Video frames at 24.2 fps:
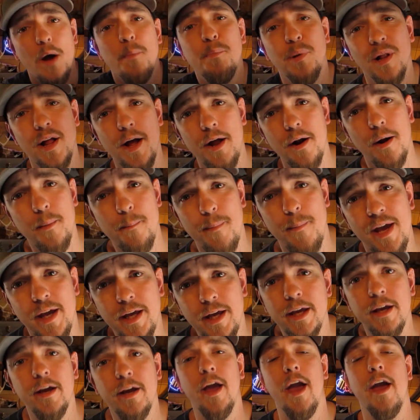plan on
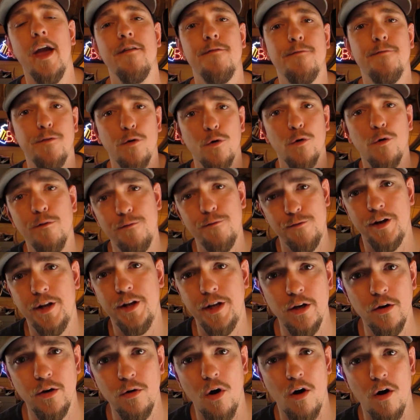making a full
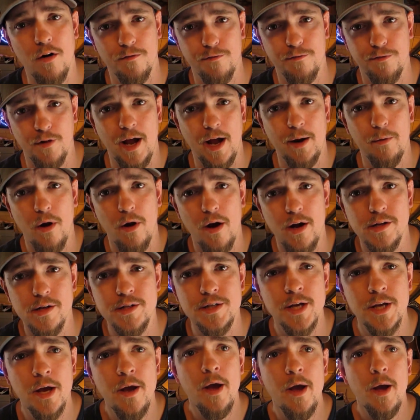video on fly
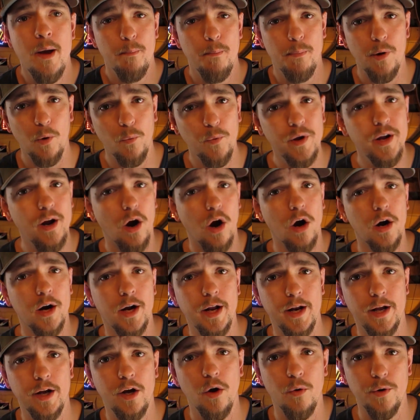rods, but we are going
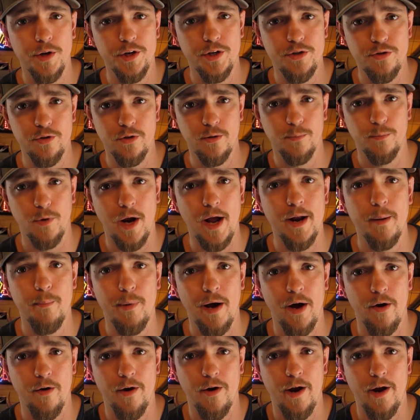to go into them right about